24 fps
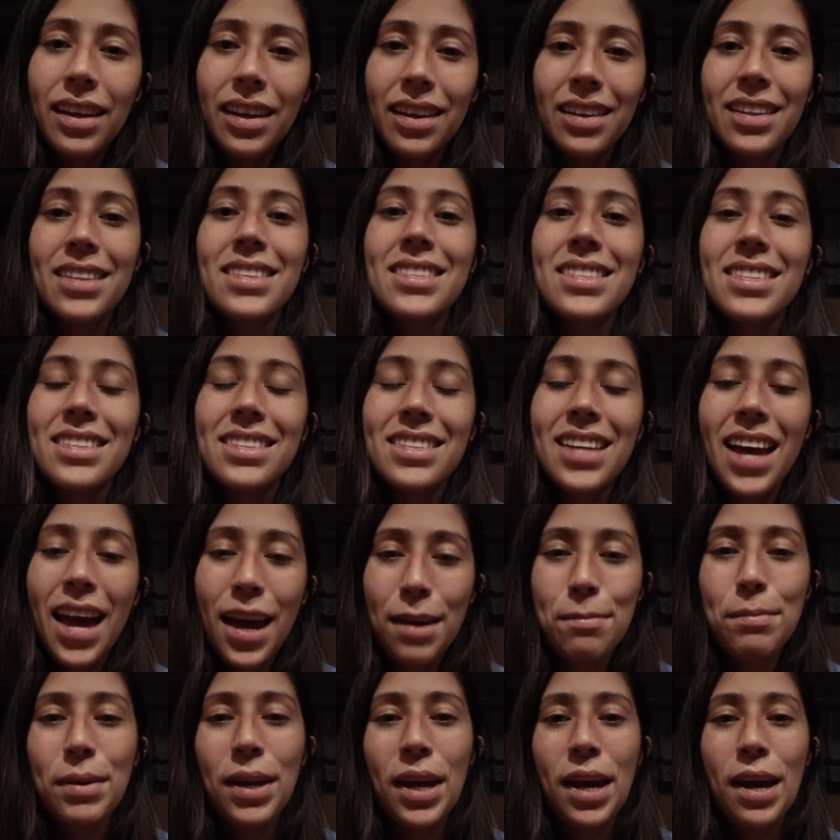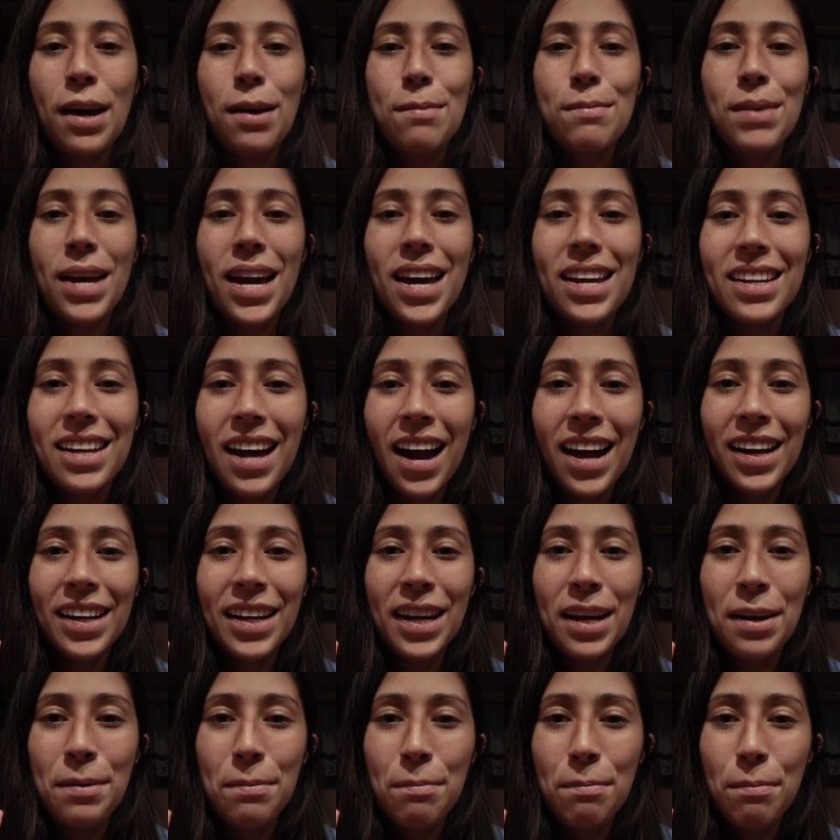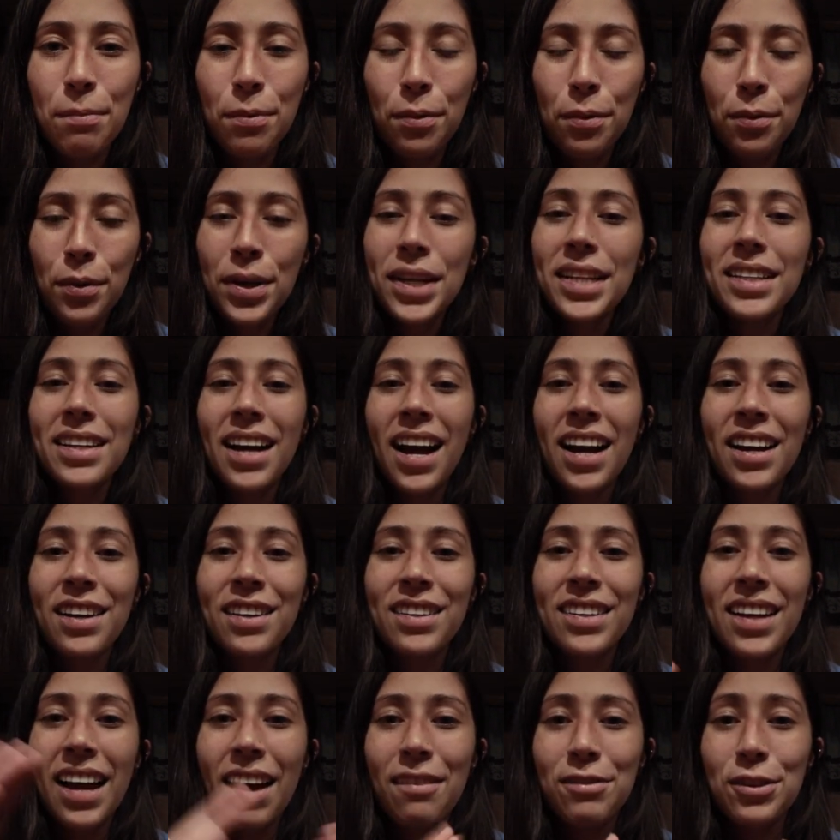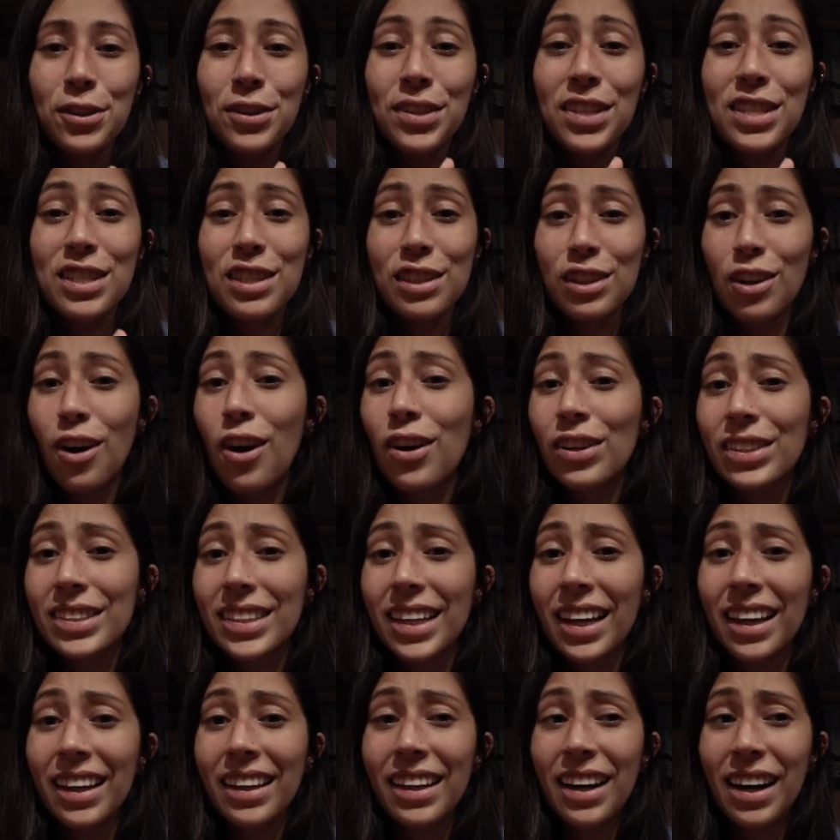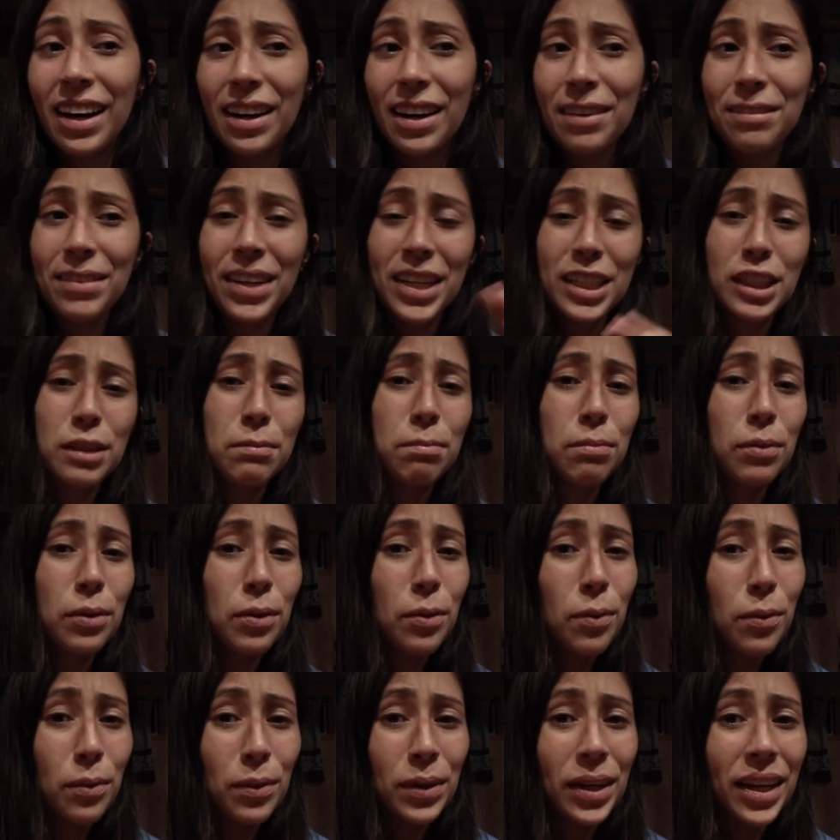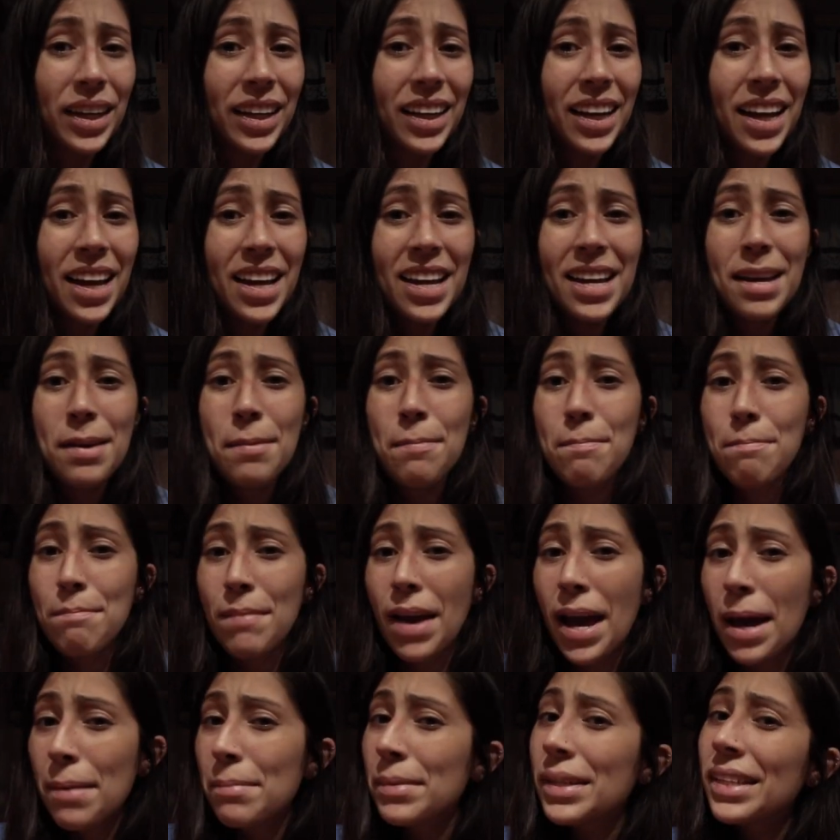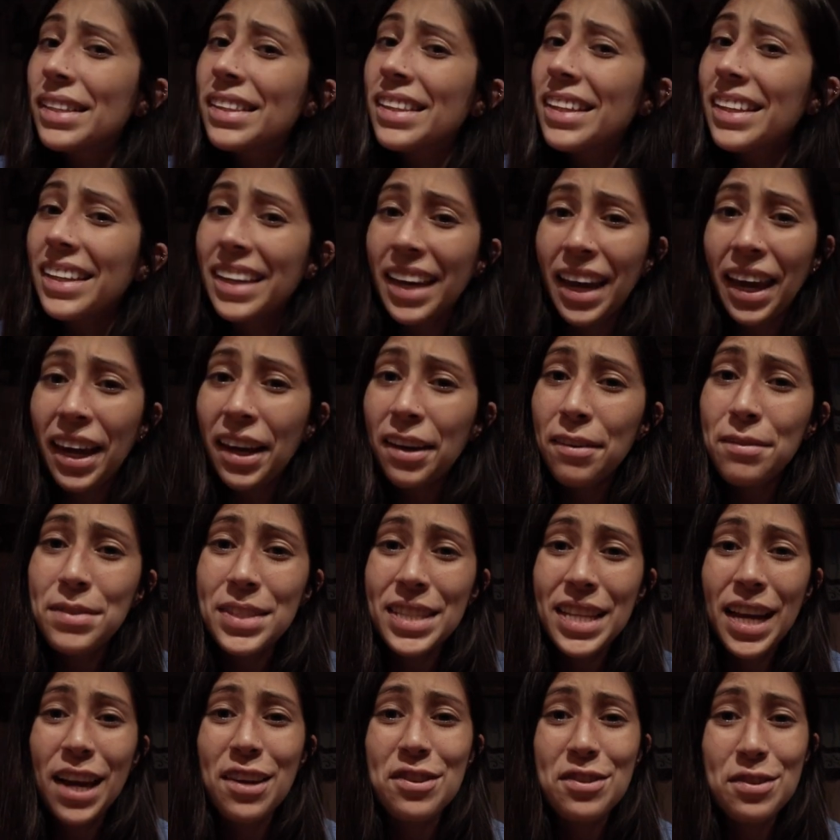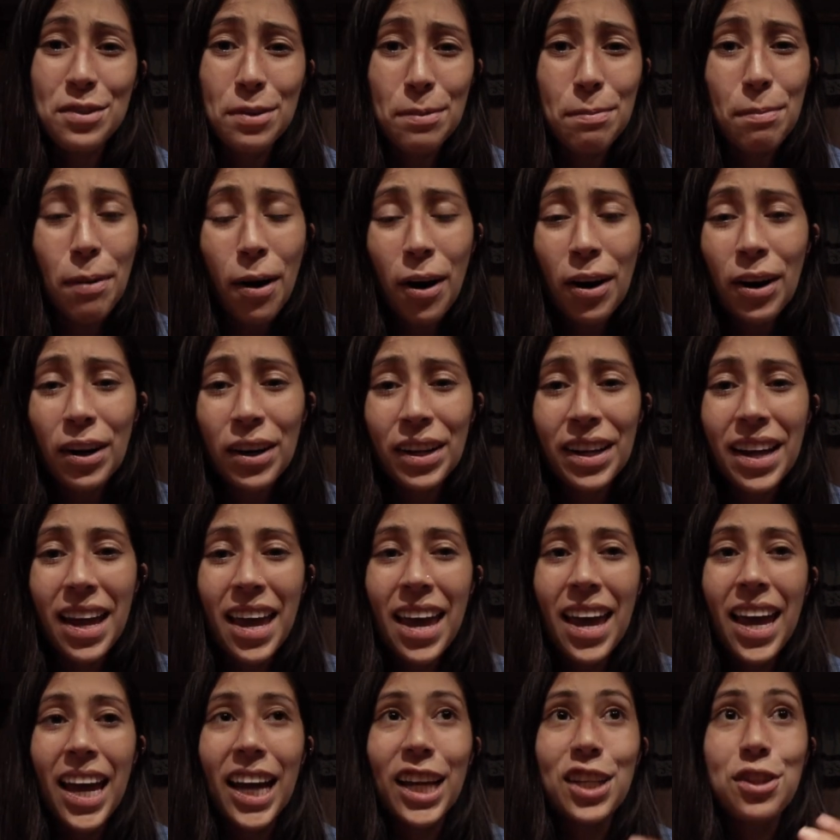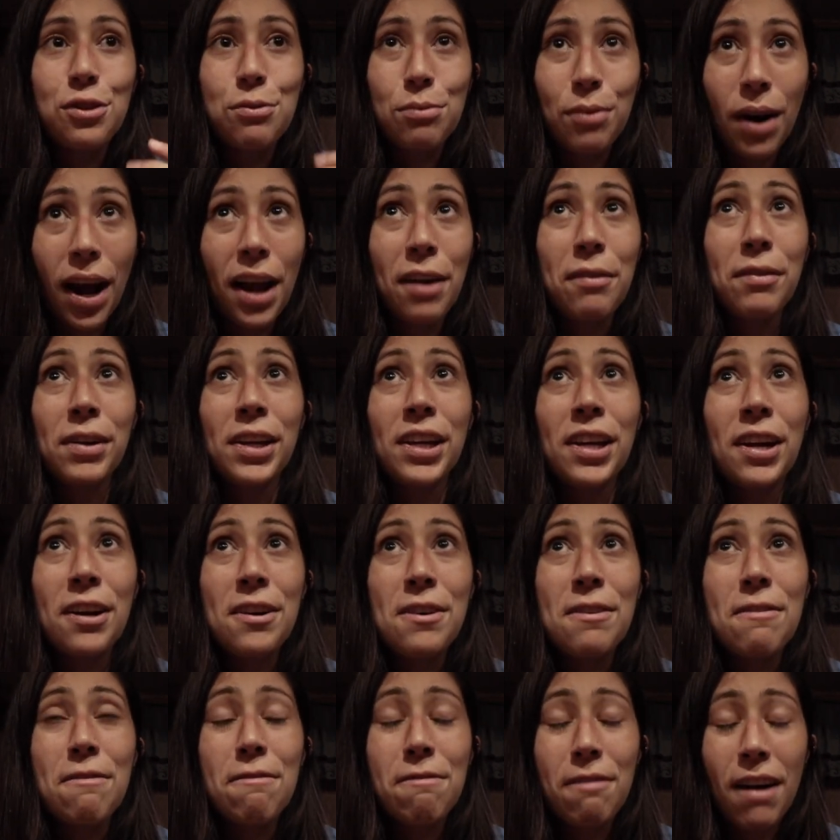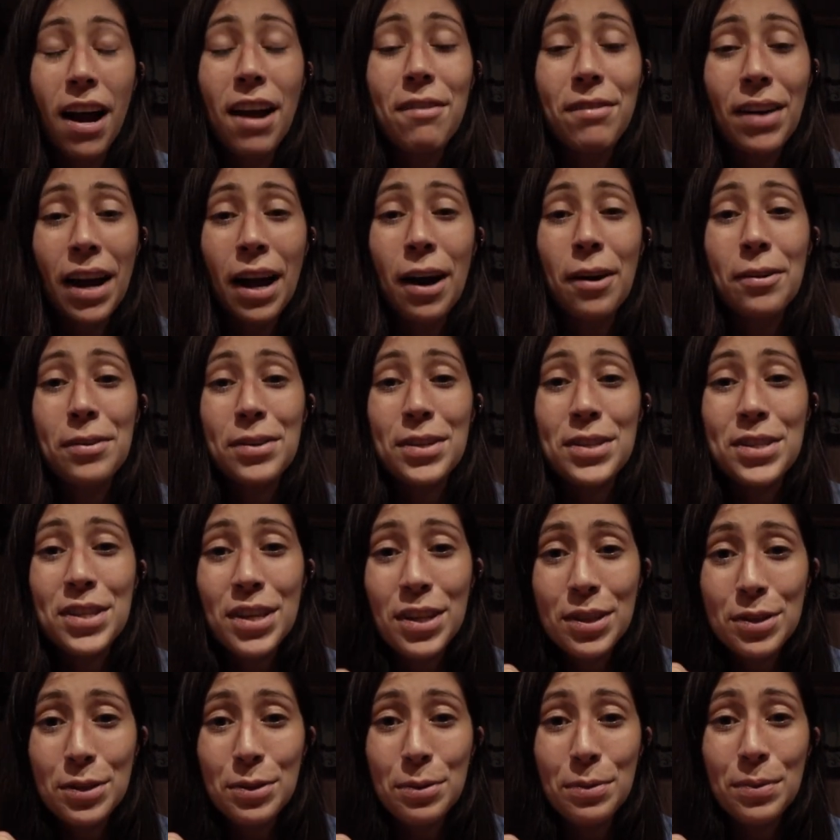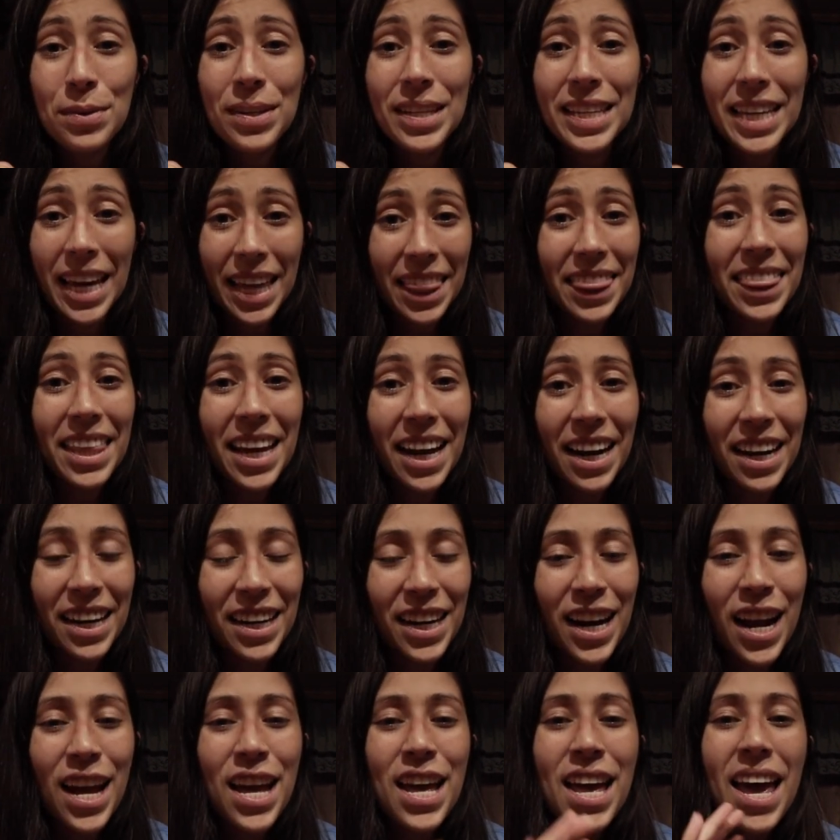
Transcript: It is 10 p.m. and I am pretty tired after this long day of exploring Mammoth Caves National Park and driving five hours to get there.